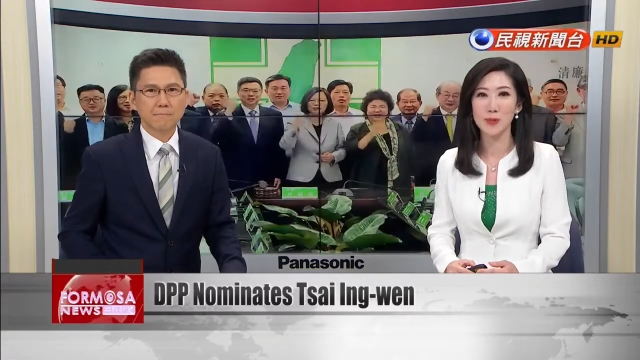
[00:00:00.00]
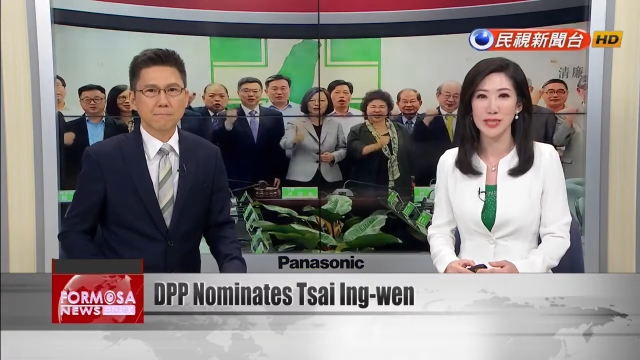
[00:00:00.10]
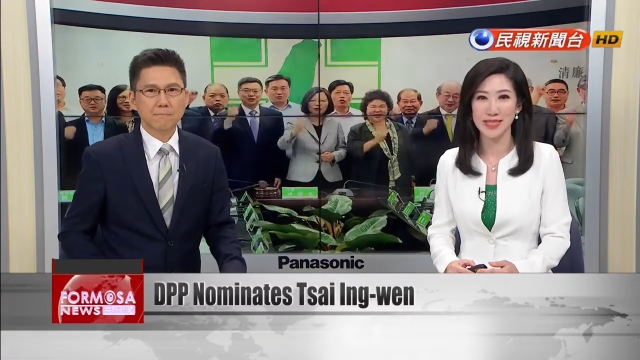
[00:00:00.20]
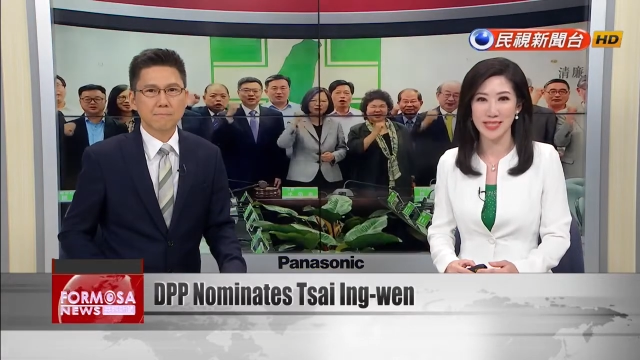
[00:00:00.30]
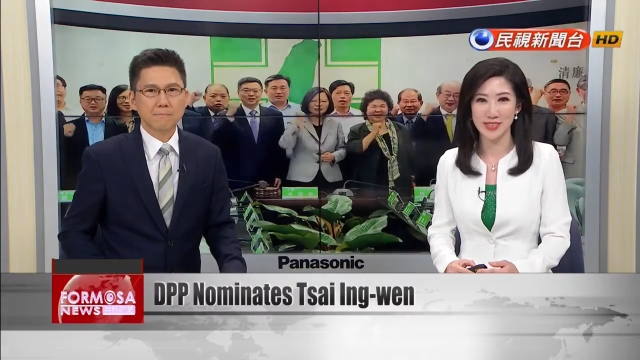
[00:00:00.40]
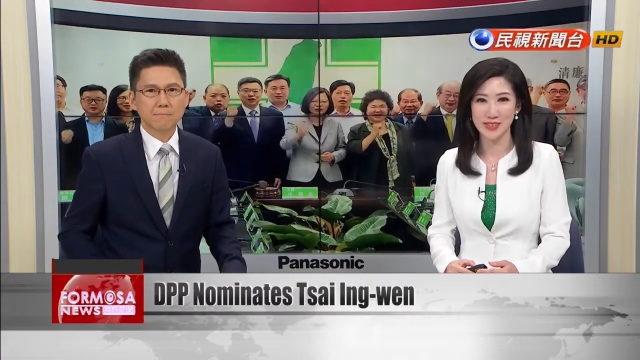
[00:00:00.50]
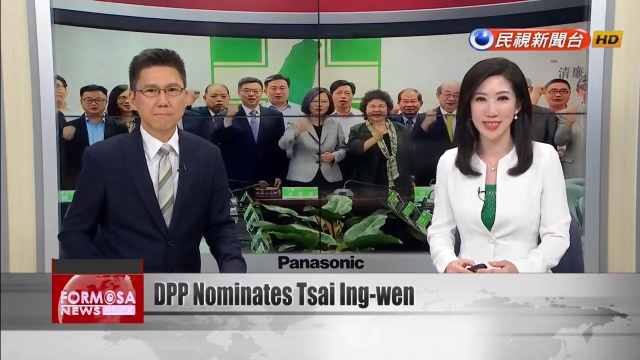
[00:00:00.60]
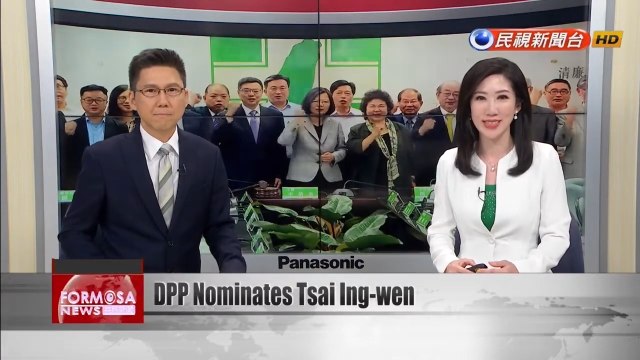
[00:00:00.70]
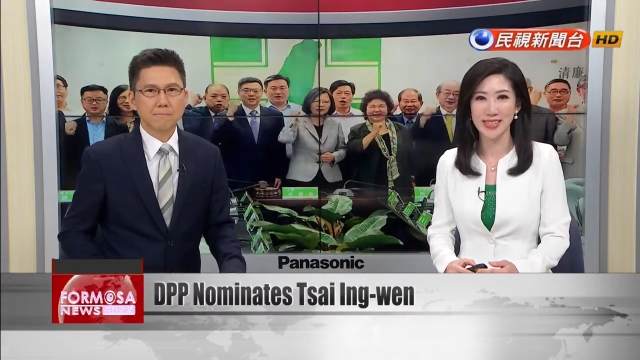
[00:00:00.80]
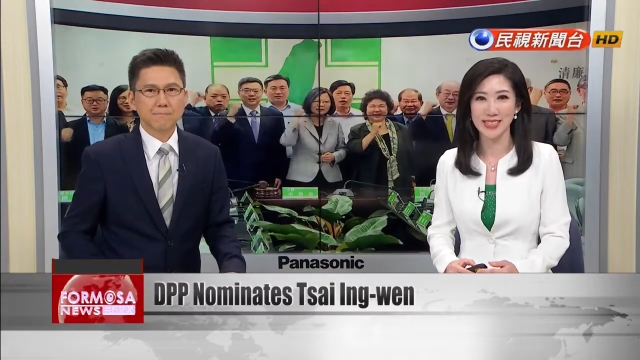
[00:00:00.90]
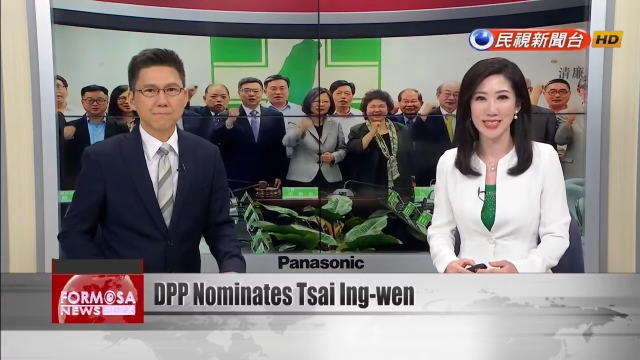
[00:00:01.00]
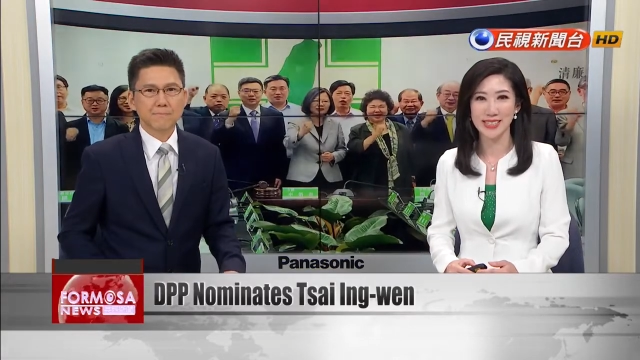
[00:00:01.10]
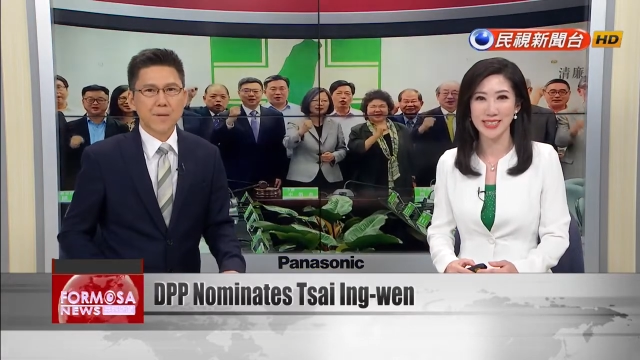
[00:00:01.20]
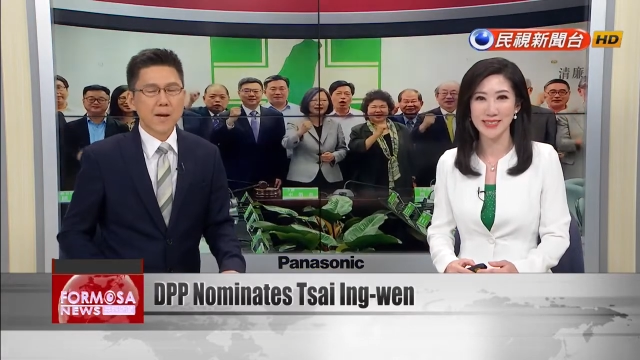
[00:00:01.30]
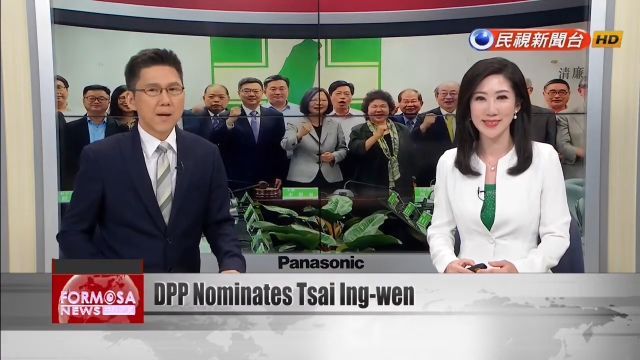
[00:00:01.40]
Speaker 1: presidential election.
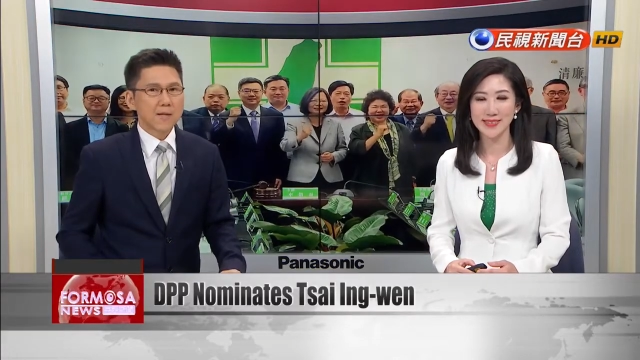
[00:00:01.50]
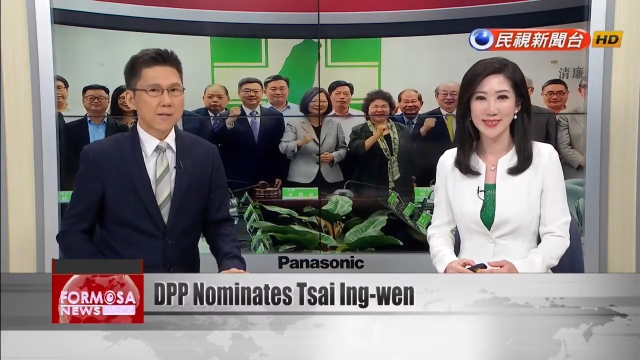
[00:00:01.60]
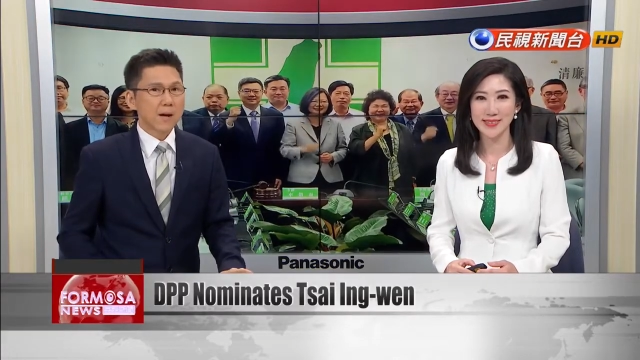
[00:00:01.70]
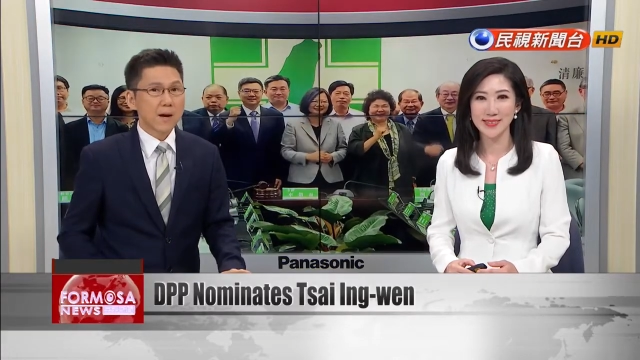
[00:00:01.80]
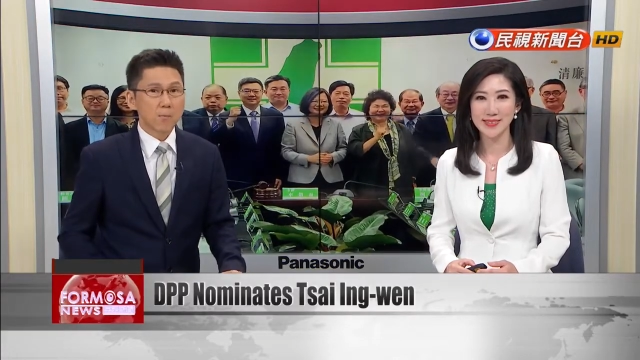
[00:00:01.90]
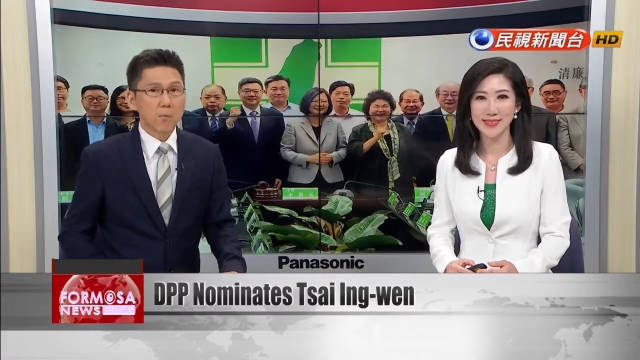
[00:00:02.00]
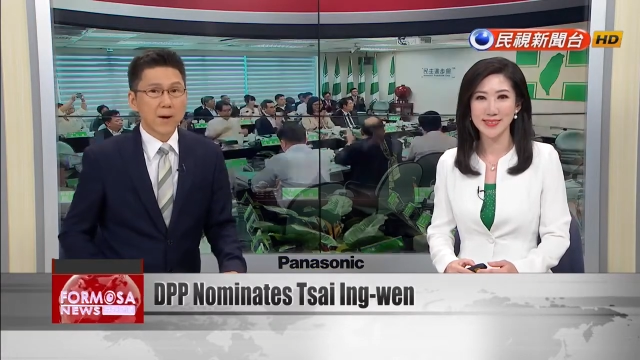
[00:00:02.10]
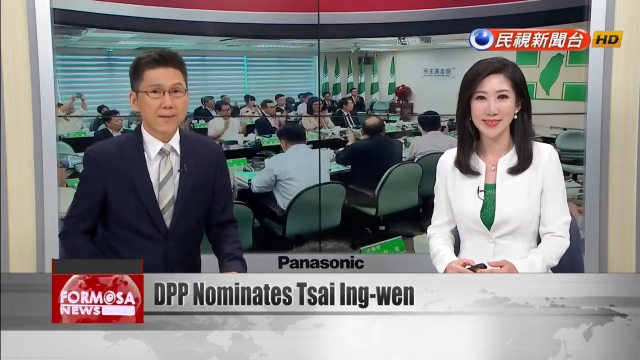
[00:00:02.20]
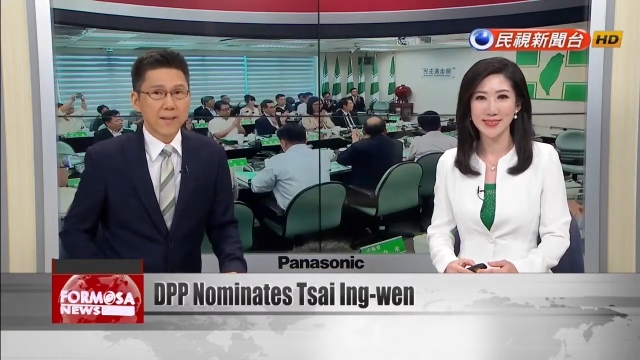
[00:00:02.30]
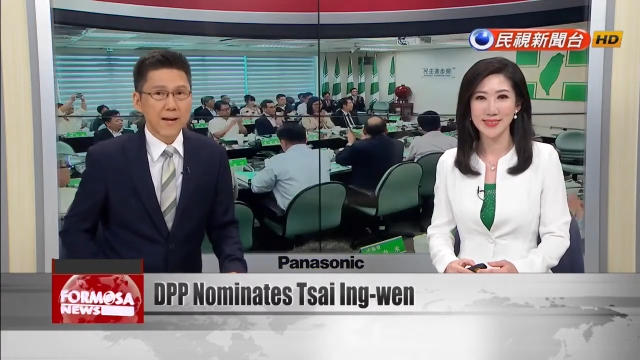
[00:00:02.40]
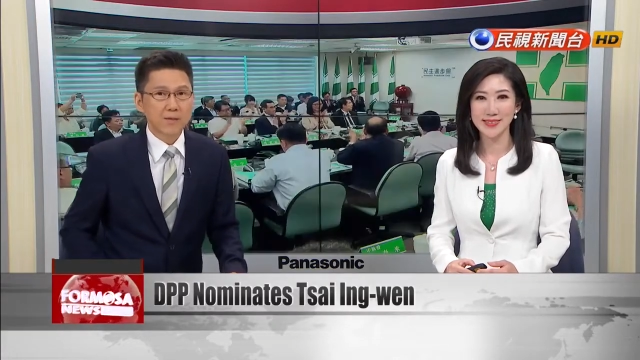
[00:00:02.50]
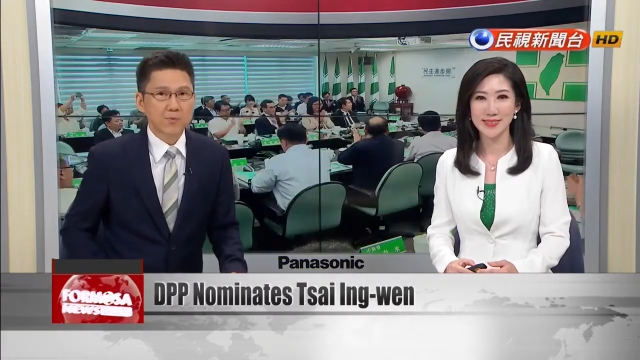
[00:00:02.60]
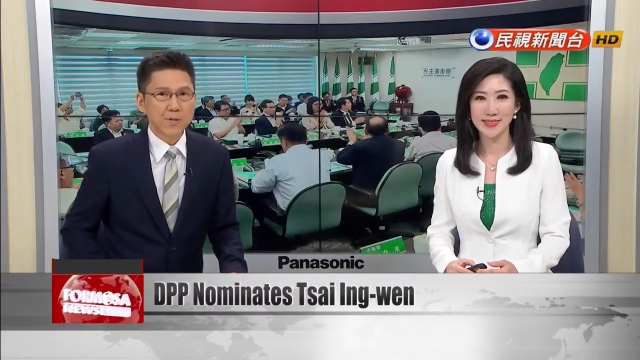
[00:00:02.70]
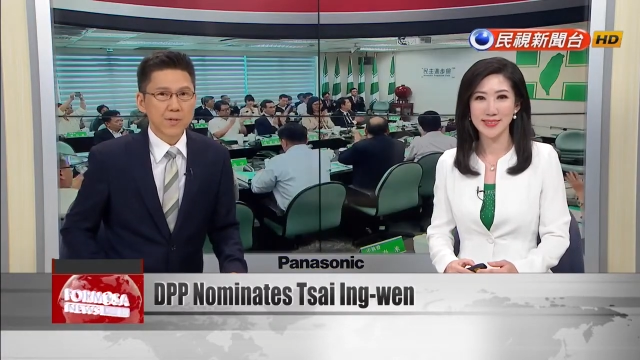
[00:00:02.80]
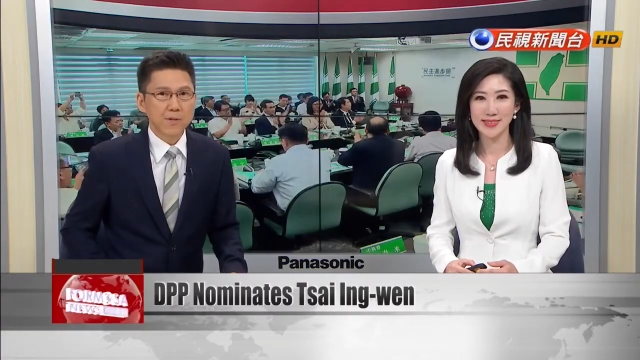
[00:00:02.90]
Speaker 2: Tsai won last
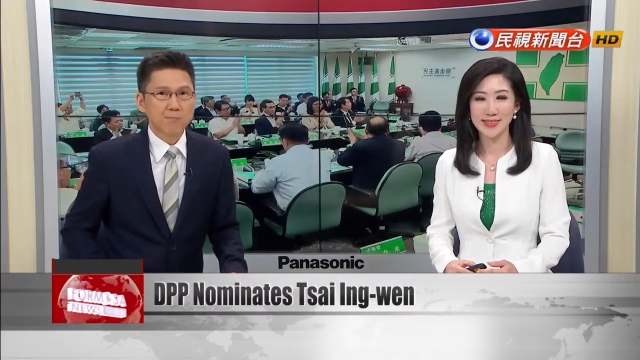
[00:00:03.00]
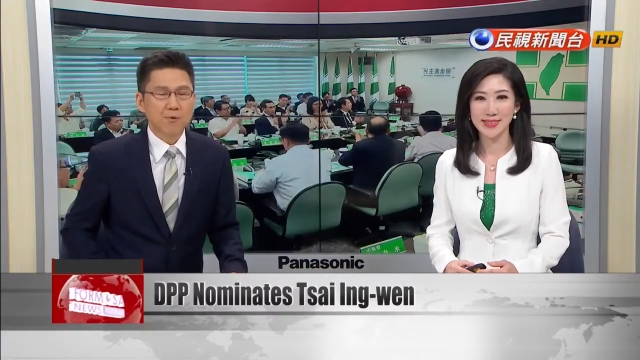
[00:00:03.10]
week in